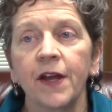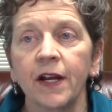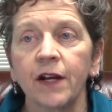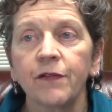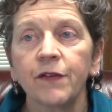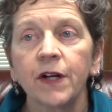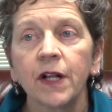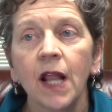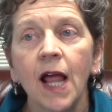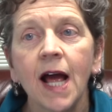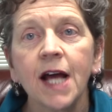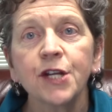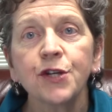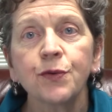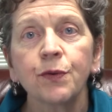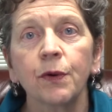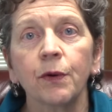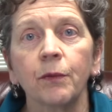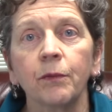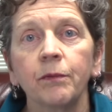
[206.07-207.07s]
of a
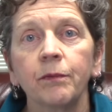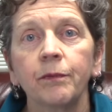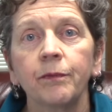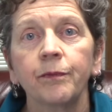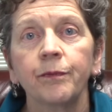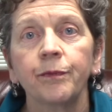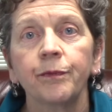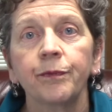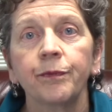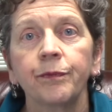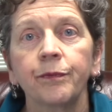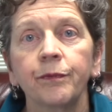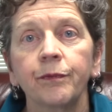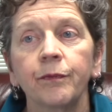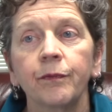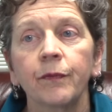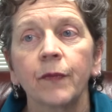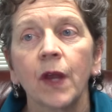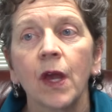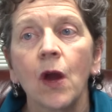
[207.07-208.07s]
classroom.
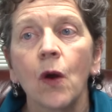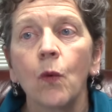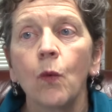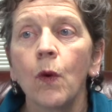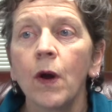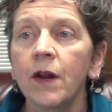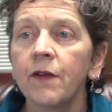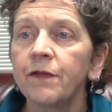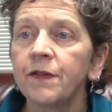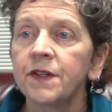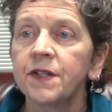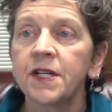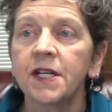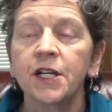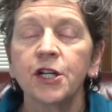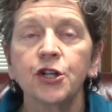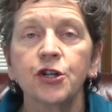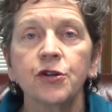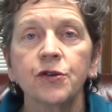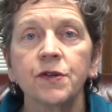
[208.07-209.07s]
What if a
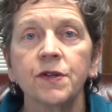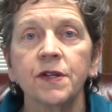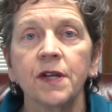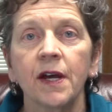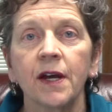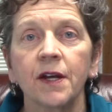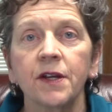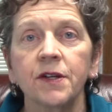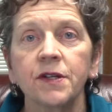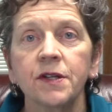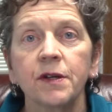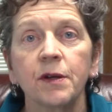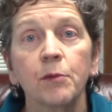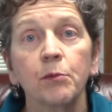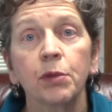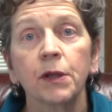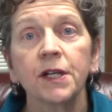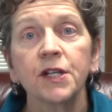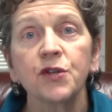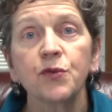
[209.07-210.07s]
teacher says,
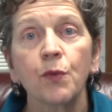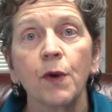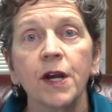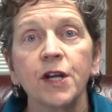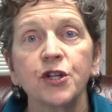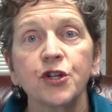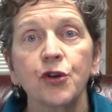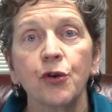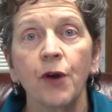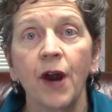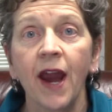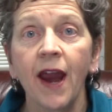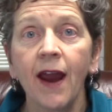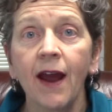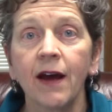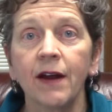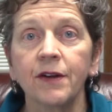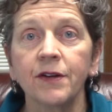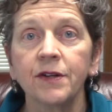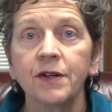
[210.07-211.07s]
"Please raise your
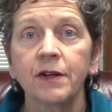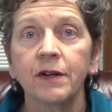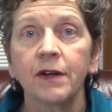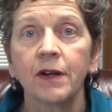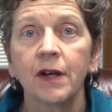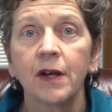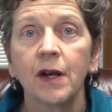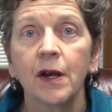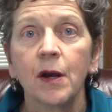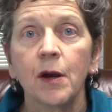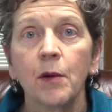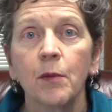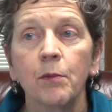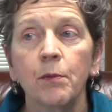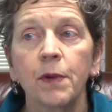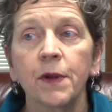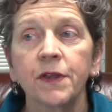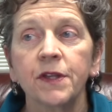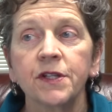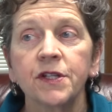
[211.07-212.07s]
hand,"
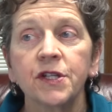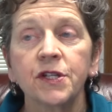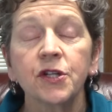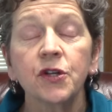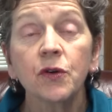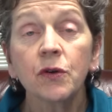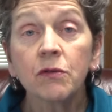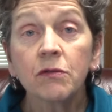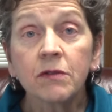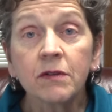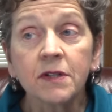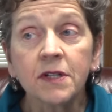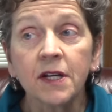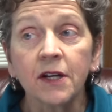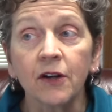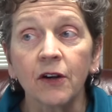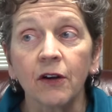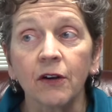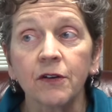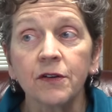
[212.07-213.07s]
but the student
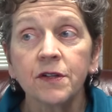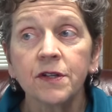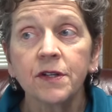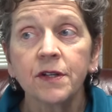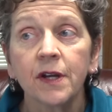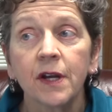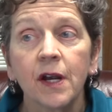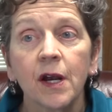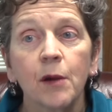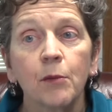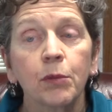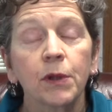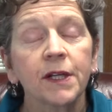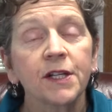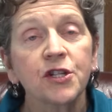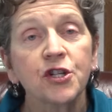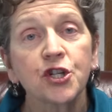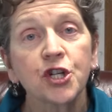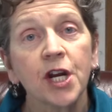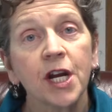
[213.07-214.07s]
hears,
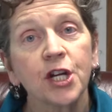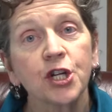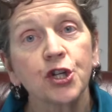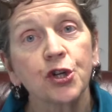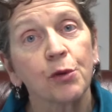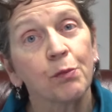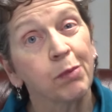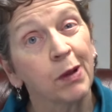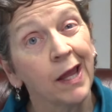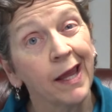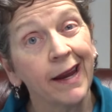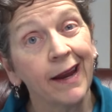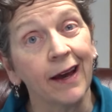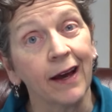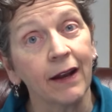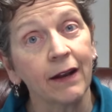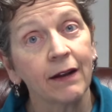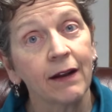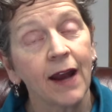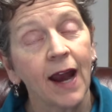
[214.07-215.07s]
"Please change your
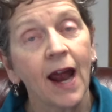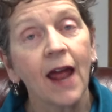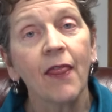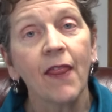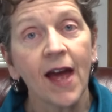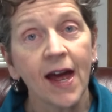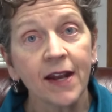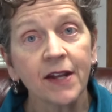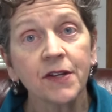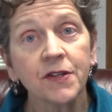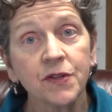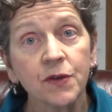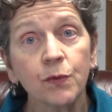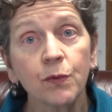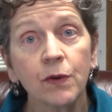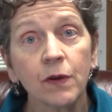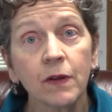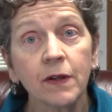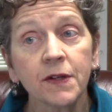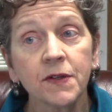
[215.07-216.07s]
plan"? And that is a
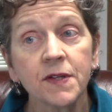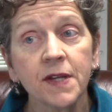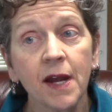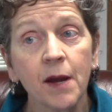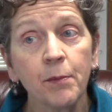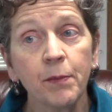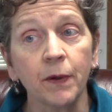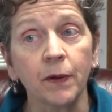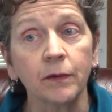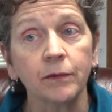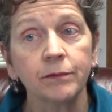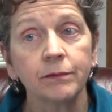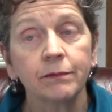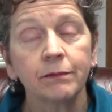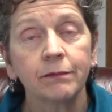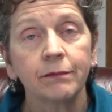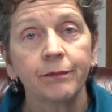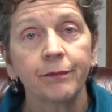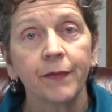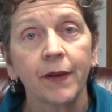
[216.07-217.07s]
real example.
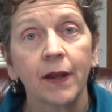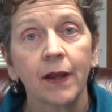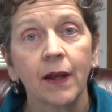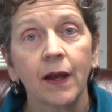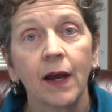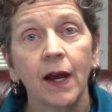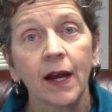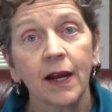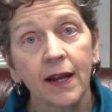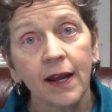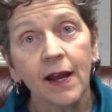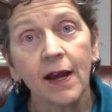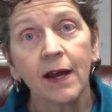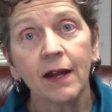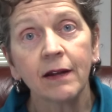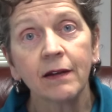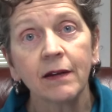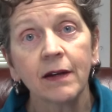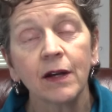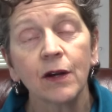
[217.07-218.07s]

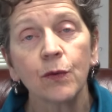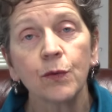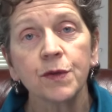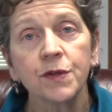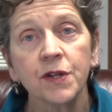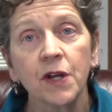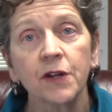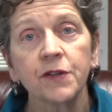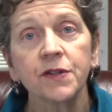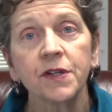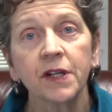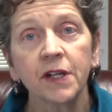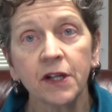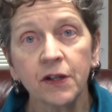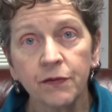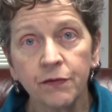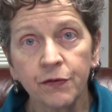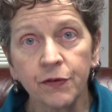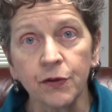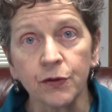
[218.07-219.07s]
Again, it results in
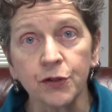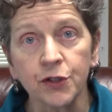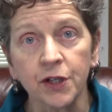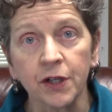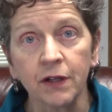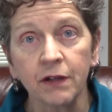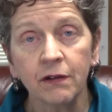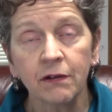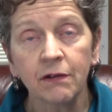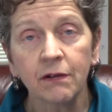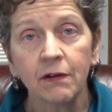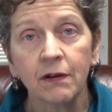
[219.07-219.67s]
confusion.